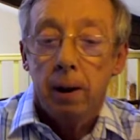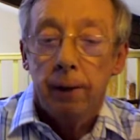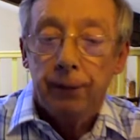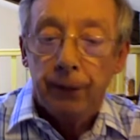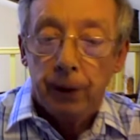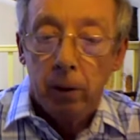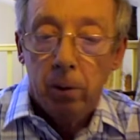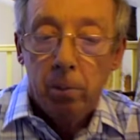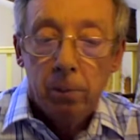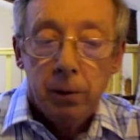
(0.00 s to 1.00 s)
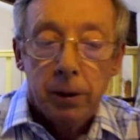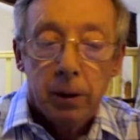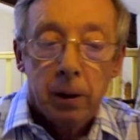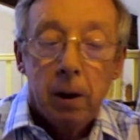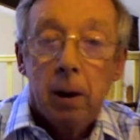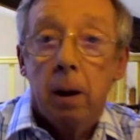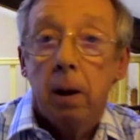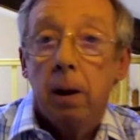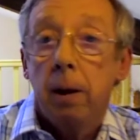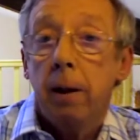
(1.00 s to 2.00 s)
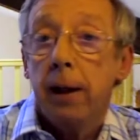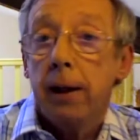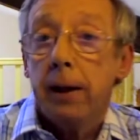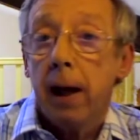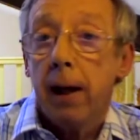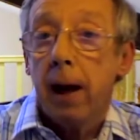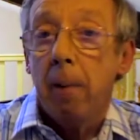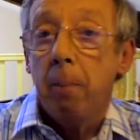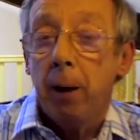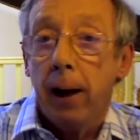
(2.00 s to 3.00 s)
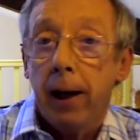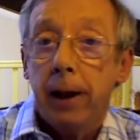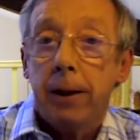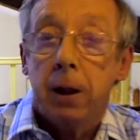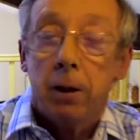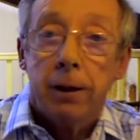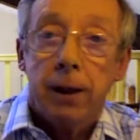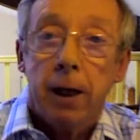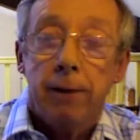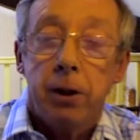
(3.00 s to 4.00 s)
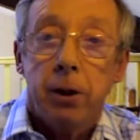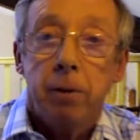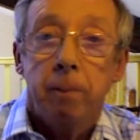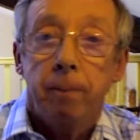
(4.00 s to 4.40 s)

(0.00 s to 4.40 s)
Films and things like that, plays on television,